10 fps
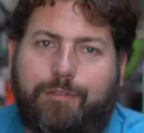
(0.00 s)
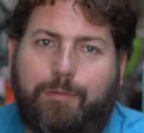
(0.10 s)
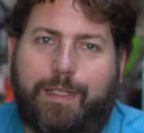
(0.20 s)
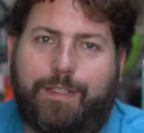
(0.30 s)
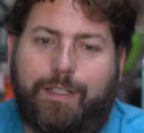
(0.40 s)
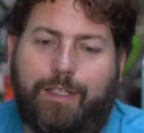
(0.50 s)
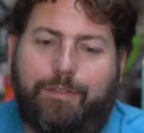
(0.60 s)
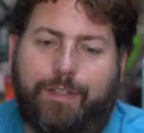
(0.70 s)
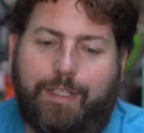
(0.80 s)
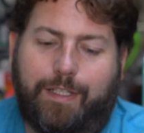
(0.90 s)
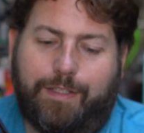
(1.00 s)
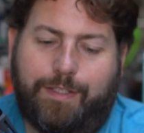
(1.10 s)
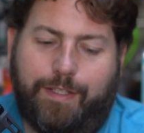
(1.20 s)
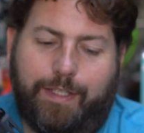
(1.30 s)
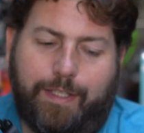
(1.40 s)
dramatically over the
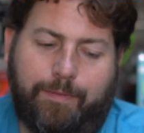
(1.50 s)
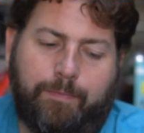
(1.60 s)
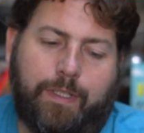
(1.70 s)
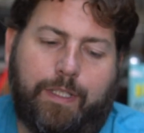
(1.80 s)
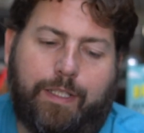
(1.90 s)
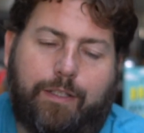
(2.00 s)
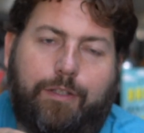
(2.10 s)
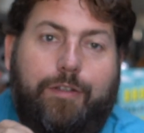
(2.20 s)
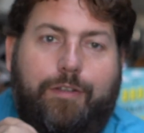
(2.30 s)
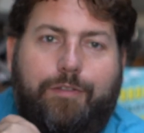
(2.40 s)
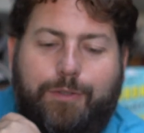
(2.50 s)
last year, including of